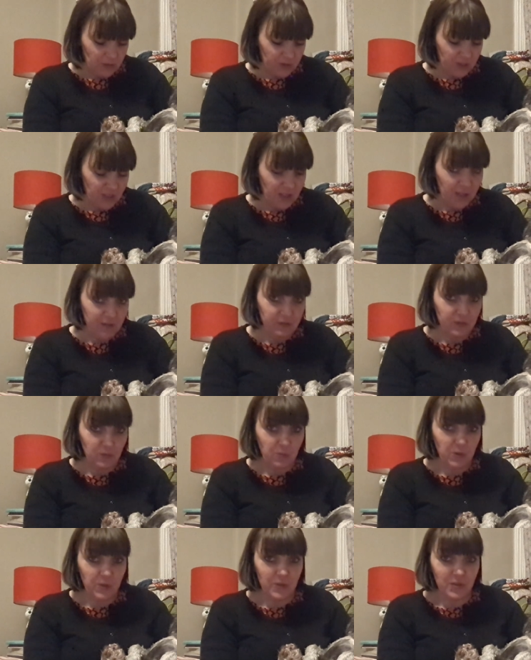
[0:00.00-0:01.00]
She knows the
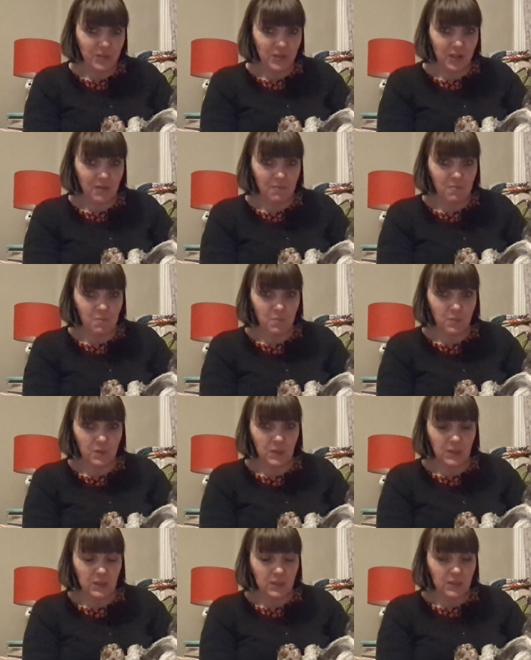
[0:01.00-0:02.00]
word um,
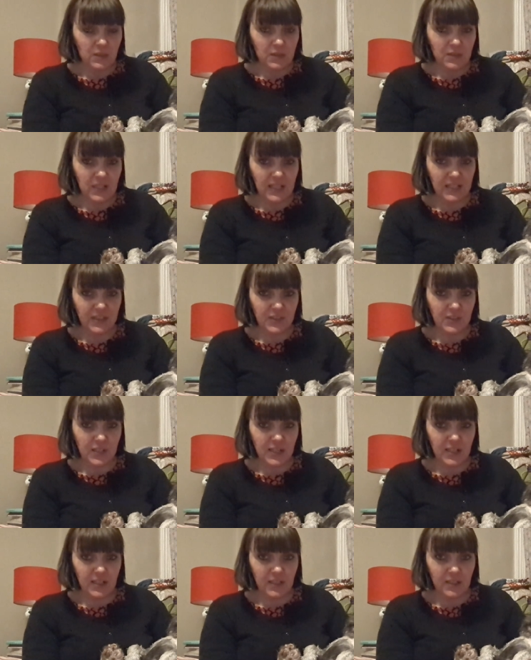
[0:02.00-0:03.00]

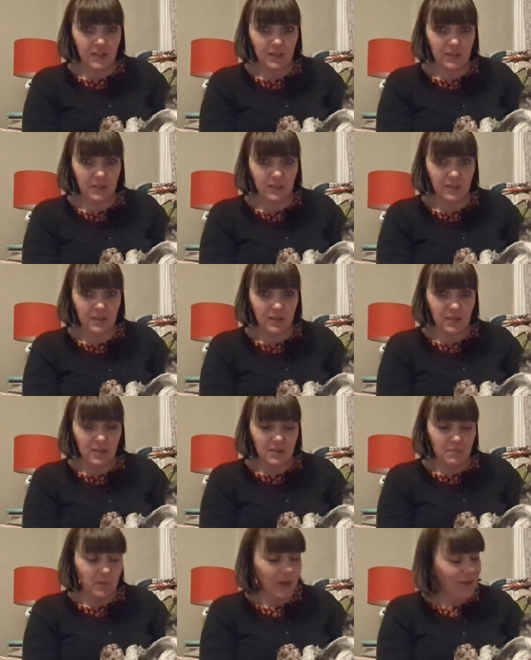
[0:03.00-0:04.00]
Dentastix.
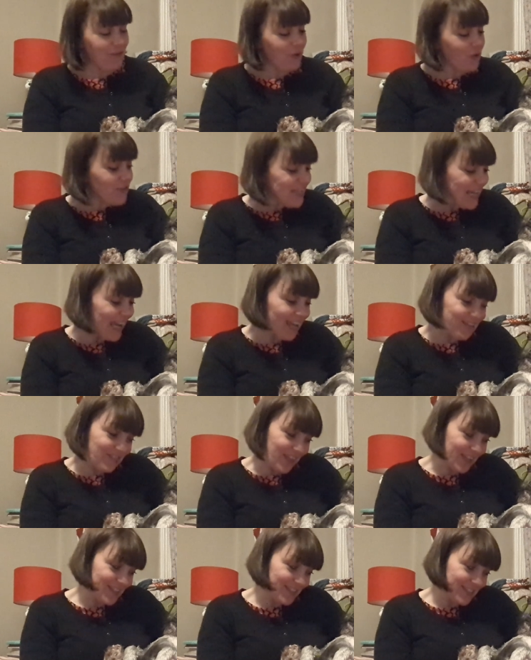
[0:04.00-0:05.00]
But you've already had
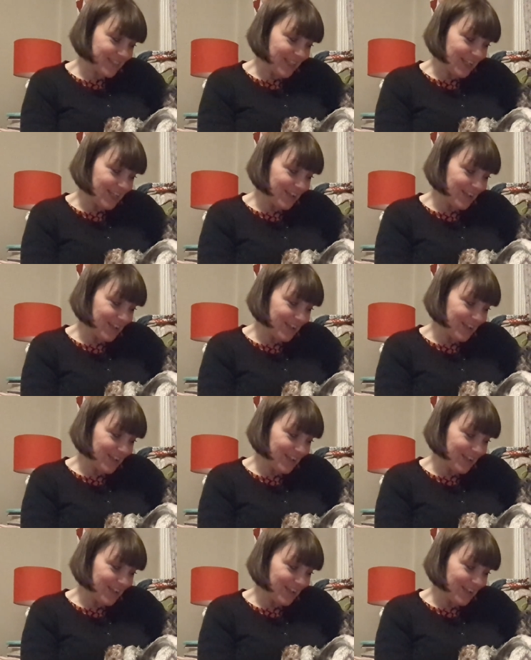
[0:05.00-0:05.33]
that today,